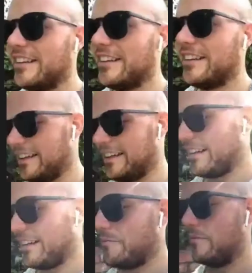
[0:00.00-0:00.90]

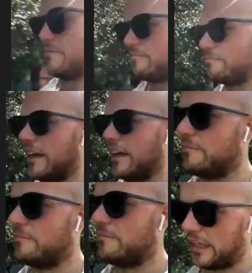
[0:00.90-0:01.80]

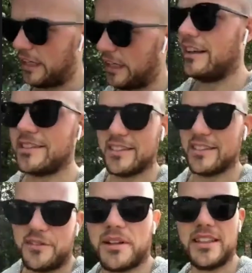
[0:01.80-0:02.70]
But I still
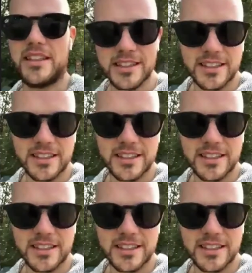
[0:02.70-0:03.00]
love the place.